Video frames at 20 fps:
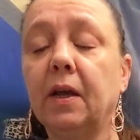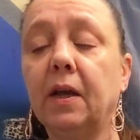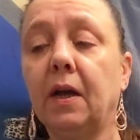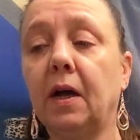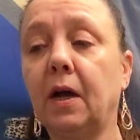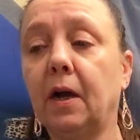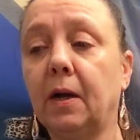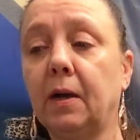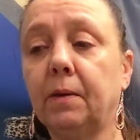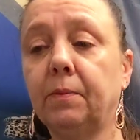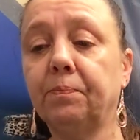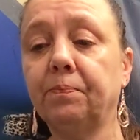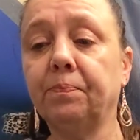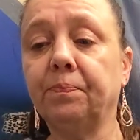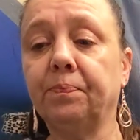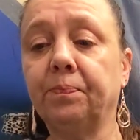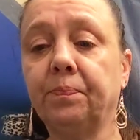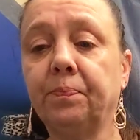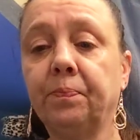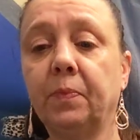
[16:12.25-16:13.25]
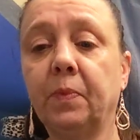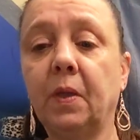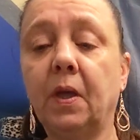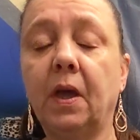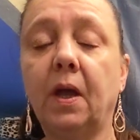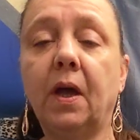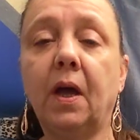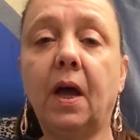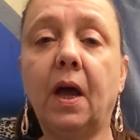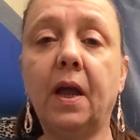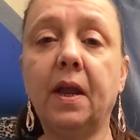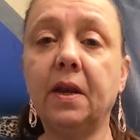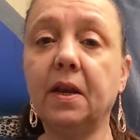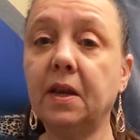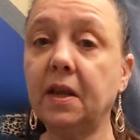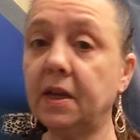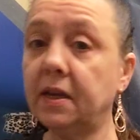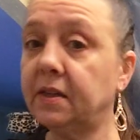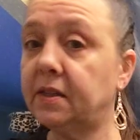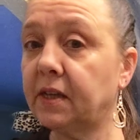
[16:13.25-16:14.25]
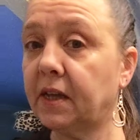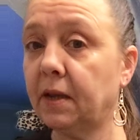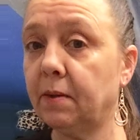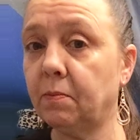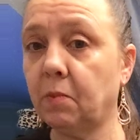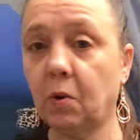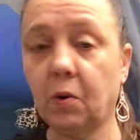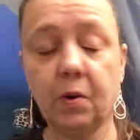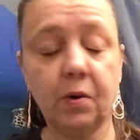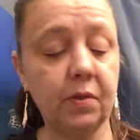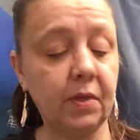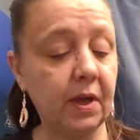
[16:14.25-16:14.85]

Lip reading: I need to get more.